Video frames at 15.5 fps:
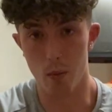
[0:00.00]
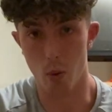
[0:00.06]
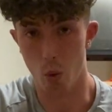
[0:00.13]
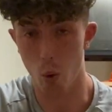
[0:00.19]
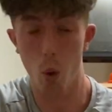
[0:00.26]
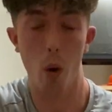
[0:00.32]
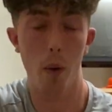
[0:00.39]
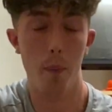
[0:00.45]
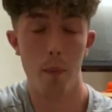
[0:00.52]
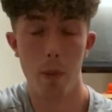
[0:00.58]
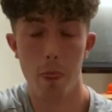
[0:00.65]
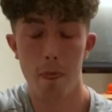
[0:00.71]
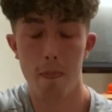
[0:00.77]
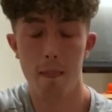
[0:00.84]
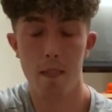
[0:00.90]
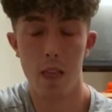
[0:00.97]
or
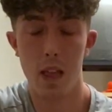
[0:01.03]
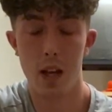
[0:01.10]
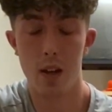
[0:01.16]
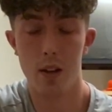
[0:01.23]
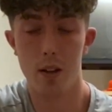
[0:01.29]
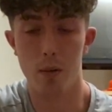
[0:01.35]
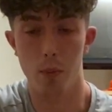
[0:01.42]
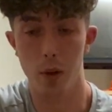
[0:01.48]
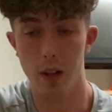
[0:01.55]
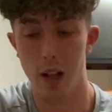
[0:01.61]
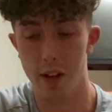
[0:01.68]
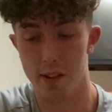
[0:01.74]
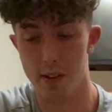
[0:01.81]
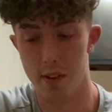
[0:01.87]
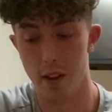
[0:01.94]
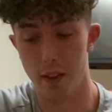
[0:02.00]

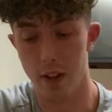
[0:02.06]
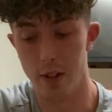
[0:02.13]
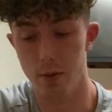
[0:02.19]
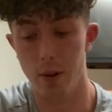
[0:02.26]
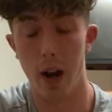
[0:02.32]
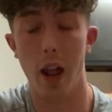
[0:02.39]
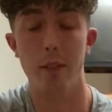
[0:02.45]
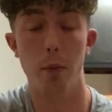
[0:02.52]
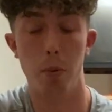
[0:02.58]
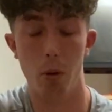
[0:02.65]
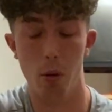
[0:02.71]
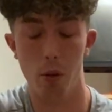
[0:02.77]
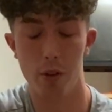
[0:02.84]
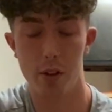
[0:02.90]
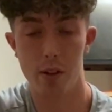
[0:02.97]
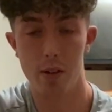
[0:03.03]
realize that they do not have a
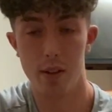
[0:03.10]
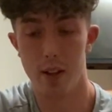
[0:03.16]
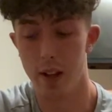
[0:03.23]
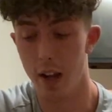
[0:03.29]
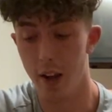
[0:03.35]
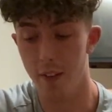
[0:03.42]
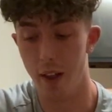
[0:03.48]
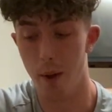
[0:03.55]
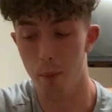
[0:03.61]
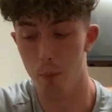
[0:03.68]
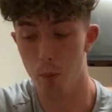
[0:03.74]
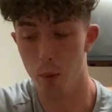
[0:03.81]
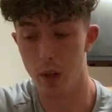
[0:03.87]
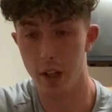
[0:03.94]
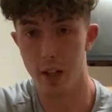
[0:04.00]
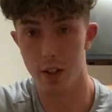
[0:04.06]
pulse and that
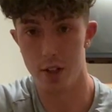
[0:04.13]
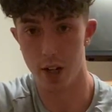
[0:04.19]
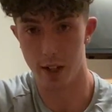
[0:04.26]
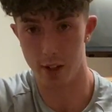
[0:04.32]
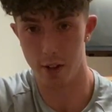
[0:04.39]
we need to check